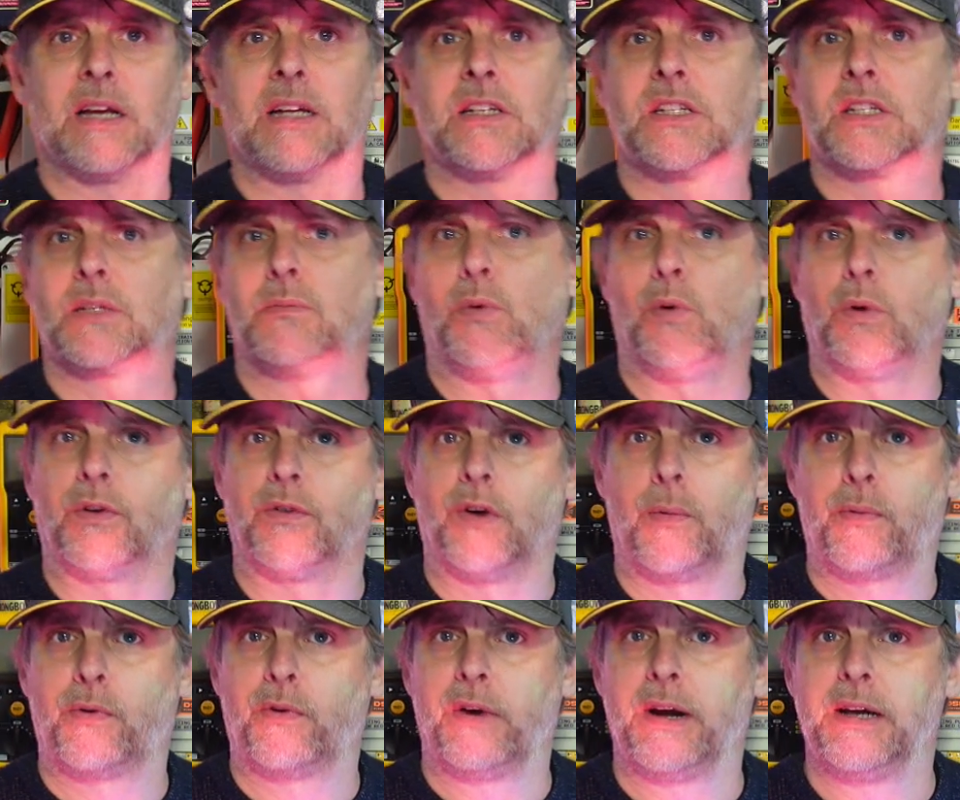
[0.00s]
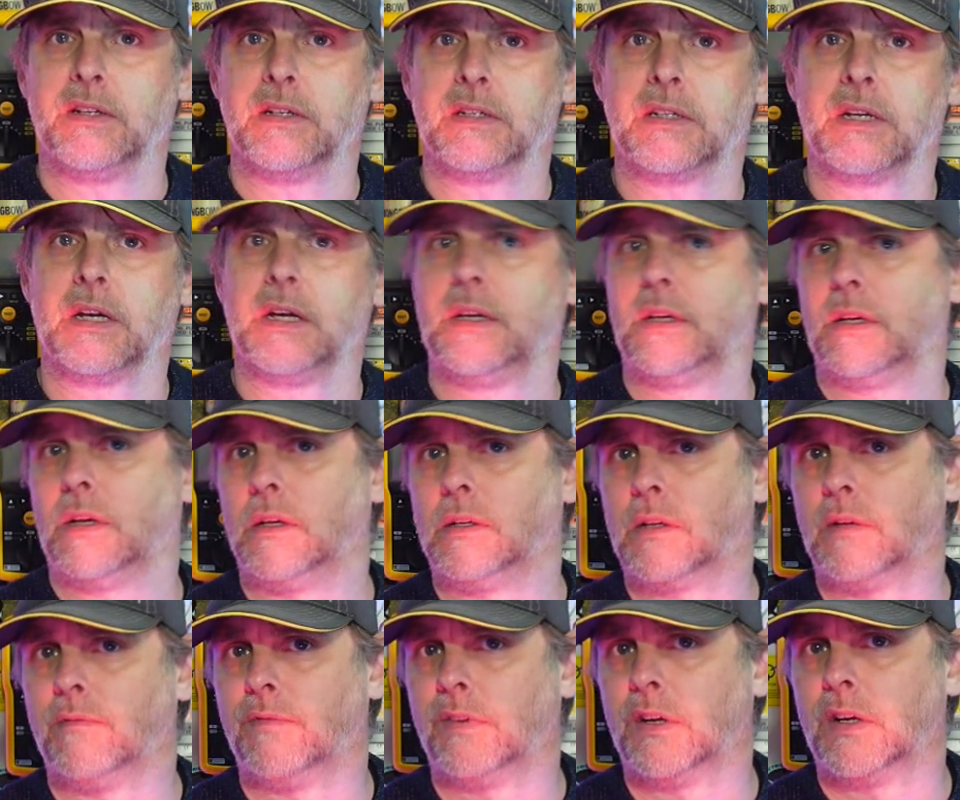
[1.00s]
as smaller operators, and
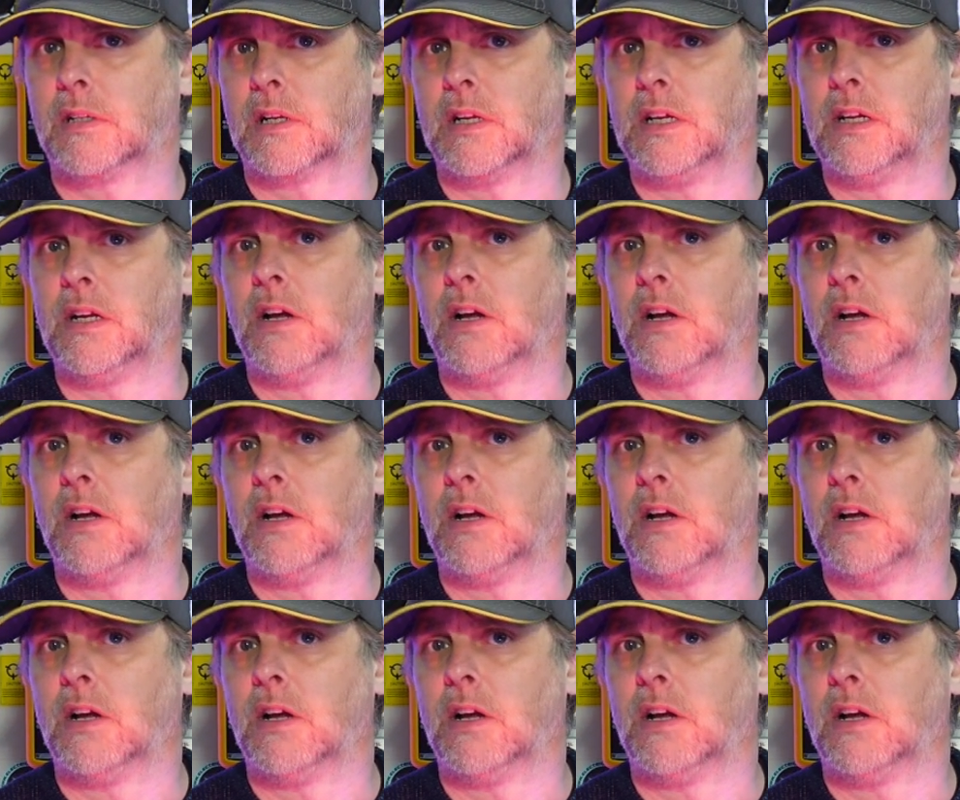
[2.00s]
conversely,